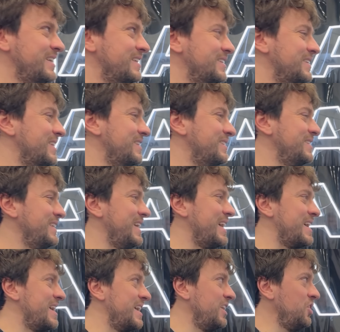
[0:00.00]
that,
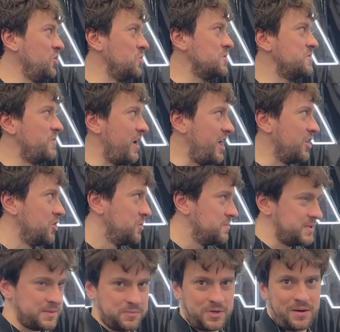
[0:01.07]
yeah, in huge
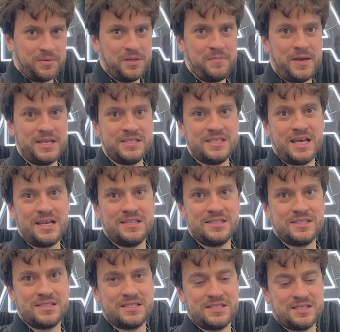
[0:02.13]
volumes it probably makes
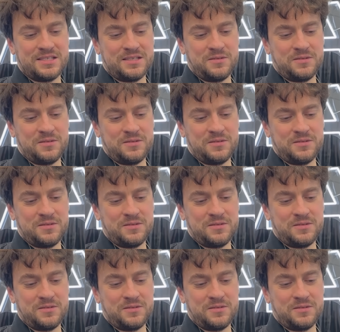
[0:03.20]
sense.